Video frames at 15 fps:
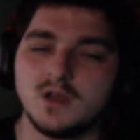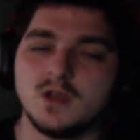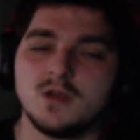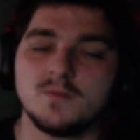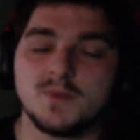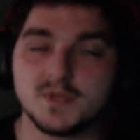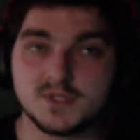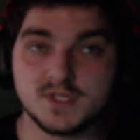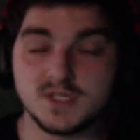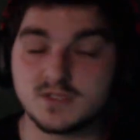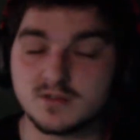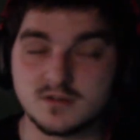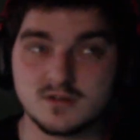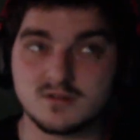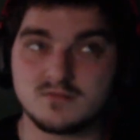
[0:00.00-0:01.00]
But these
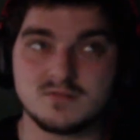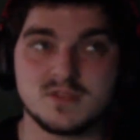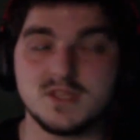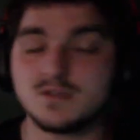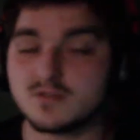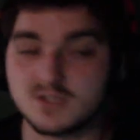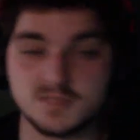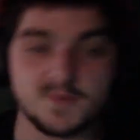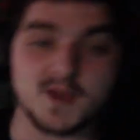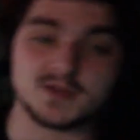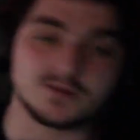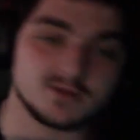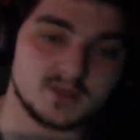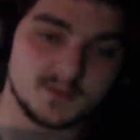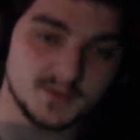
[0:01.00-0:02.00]
are these are
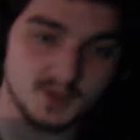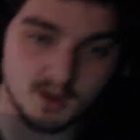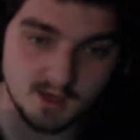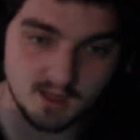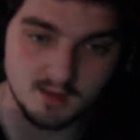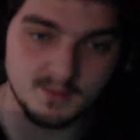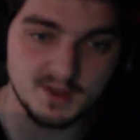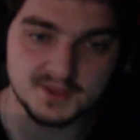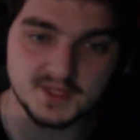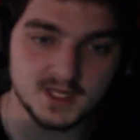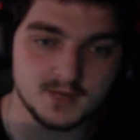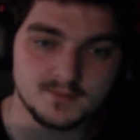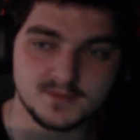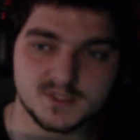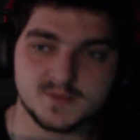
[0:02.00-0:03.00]
specials I'm talking about that
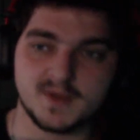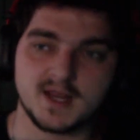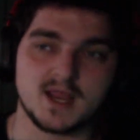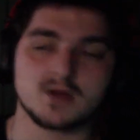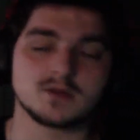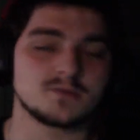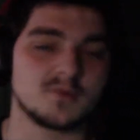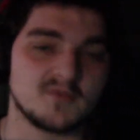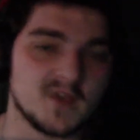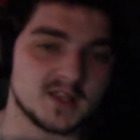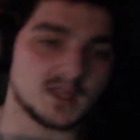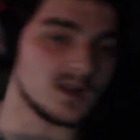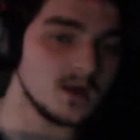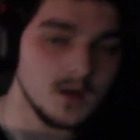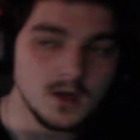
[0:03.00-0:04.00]
I'm spending hours
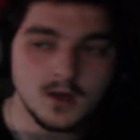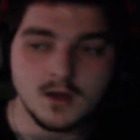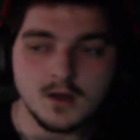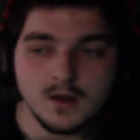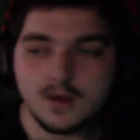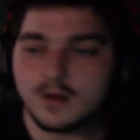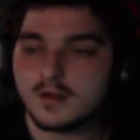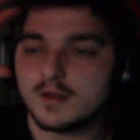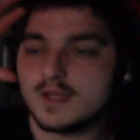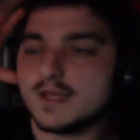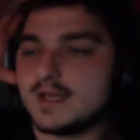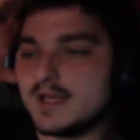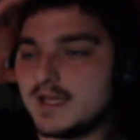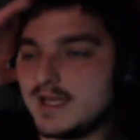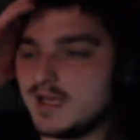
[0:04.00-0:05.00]
perfecting
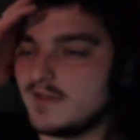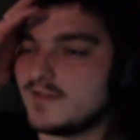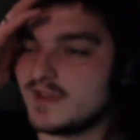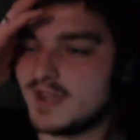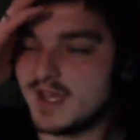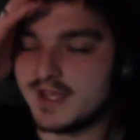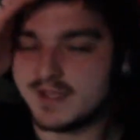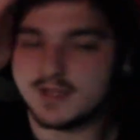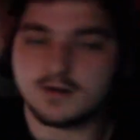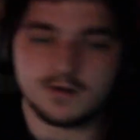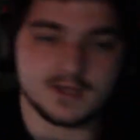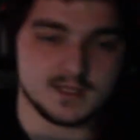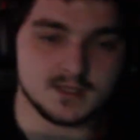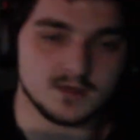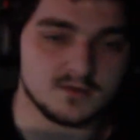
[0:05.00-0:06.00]
even then they don't
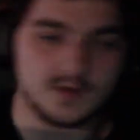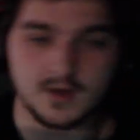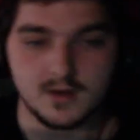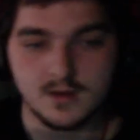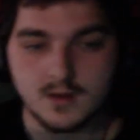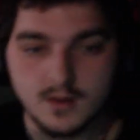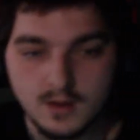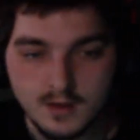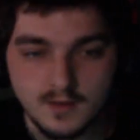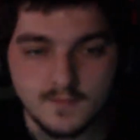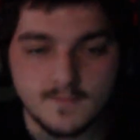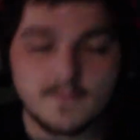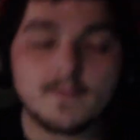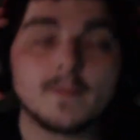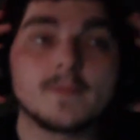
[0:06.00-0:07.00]
get done right.
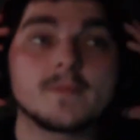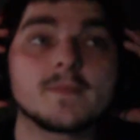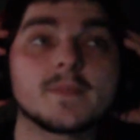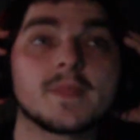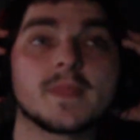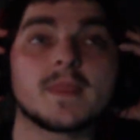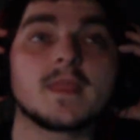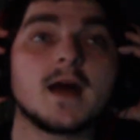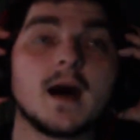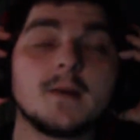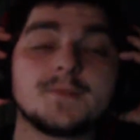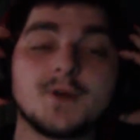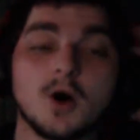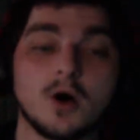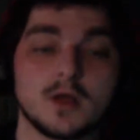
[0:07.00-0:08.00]
I'm
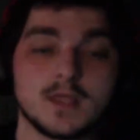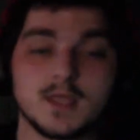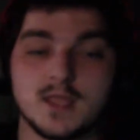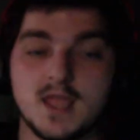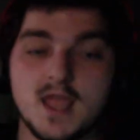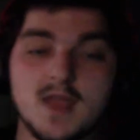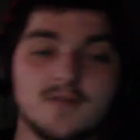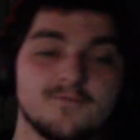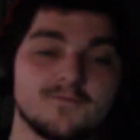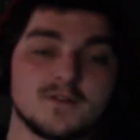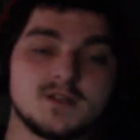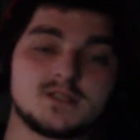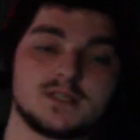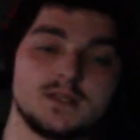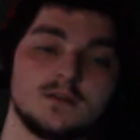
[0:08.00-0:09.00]
talking every
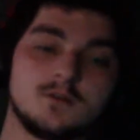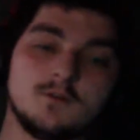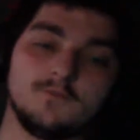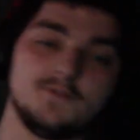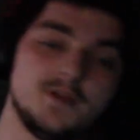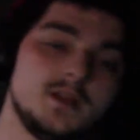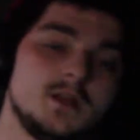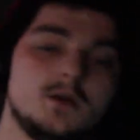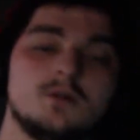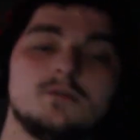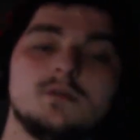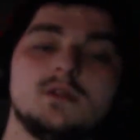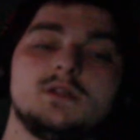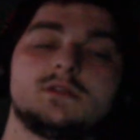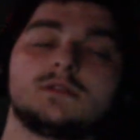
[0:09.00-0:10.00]
single video
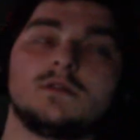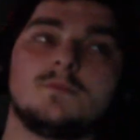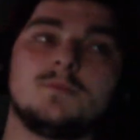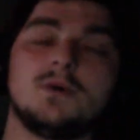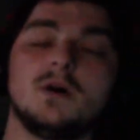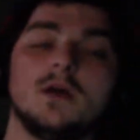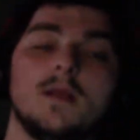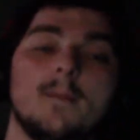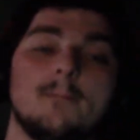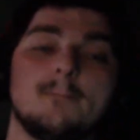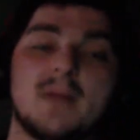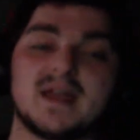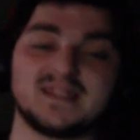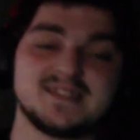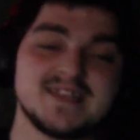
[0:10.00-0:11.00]
needs to put
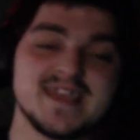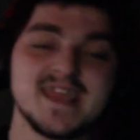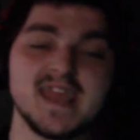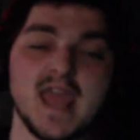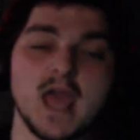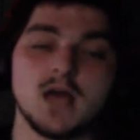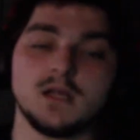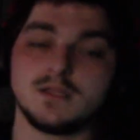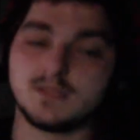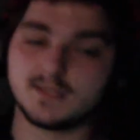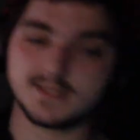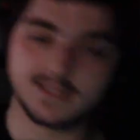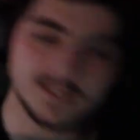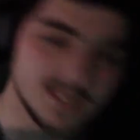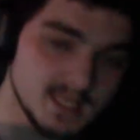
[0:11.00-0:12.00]
my
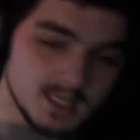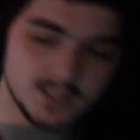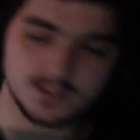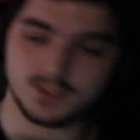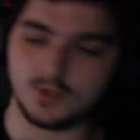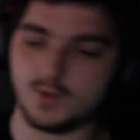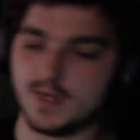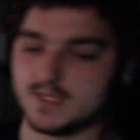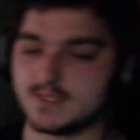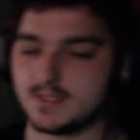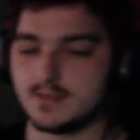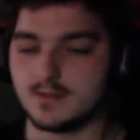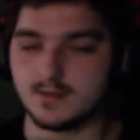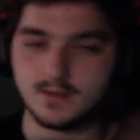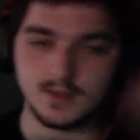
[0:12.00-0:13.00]
TLC into it.
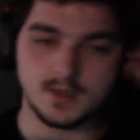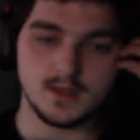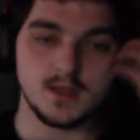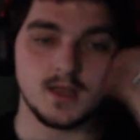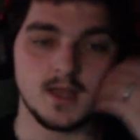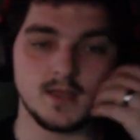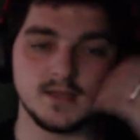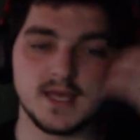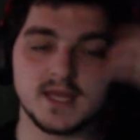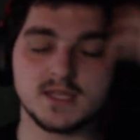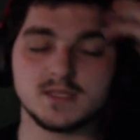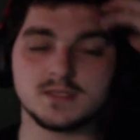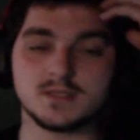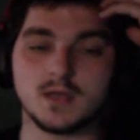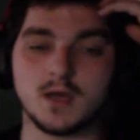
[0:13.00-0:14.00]
And that
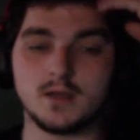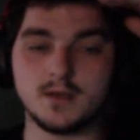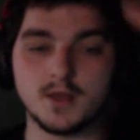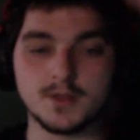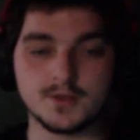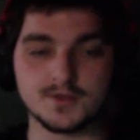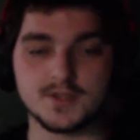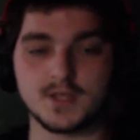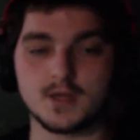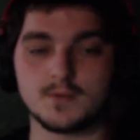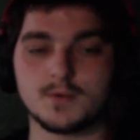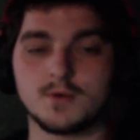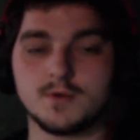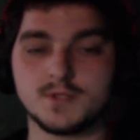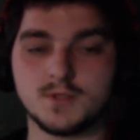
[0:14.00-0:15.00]
is another thing I'm
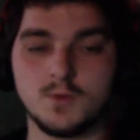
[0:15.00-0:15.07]
going to